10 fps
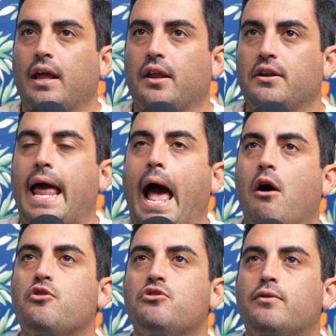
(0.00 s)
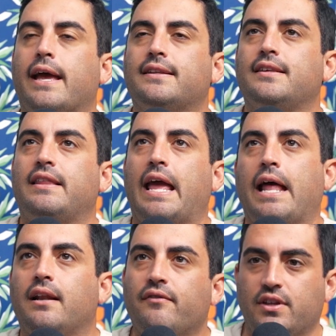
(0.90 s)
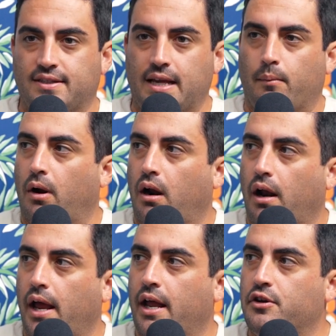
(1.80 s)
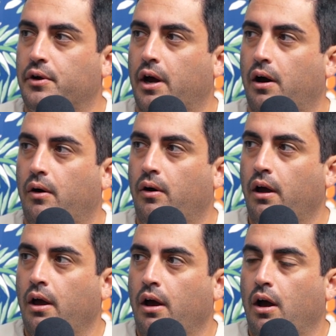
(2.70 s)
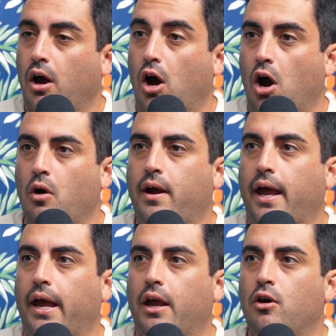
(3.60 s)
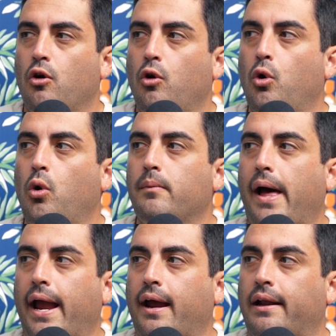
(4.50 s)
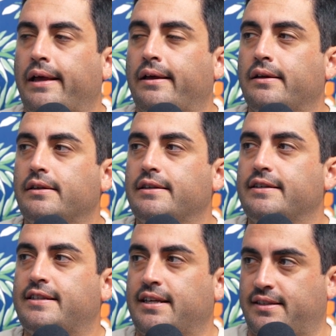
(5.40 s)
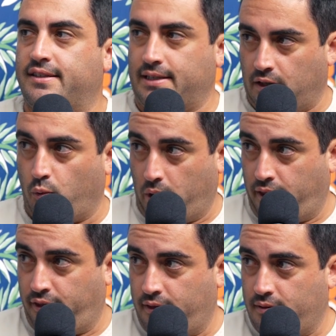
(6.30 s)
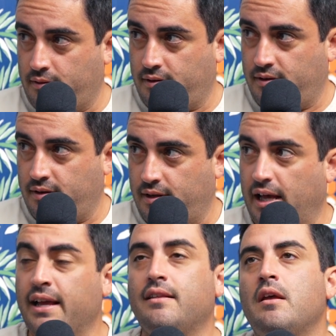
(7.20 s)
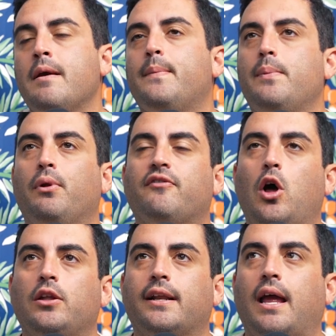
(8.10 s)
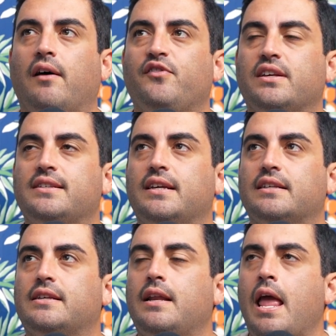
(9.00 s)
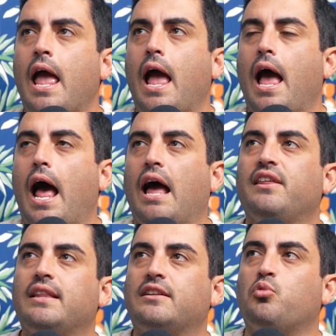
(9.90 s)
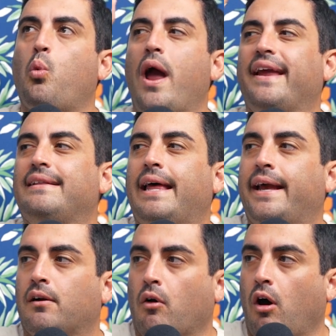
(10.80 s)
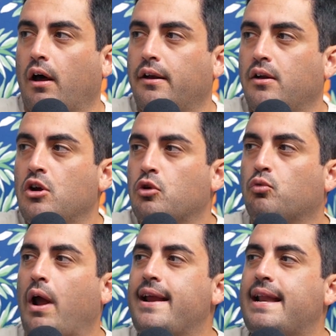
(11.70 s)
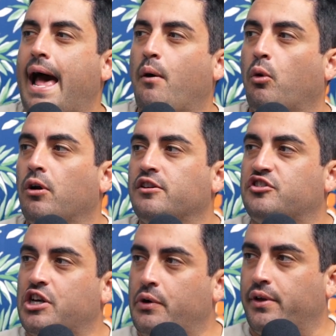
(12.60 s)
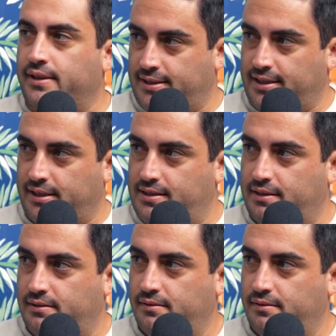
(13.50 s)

now you get to the end of the summer and you go, okay, who am I going to sit still with? Mm-hmm. People have called it cuffing season. I think that's way later on. Right now we're in zone-in season.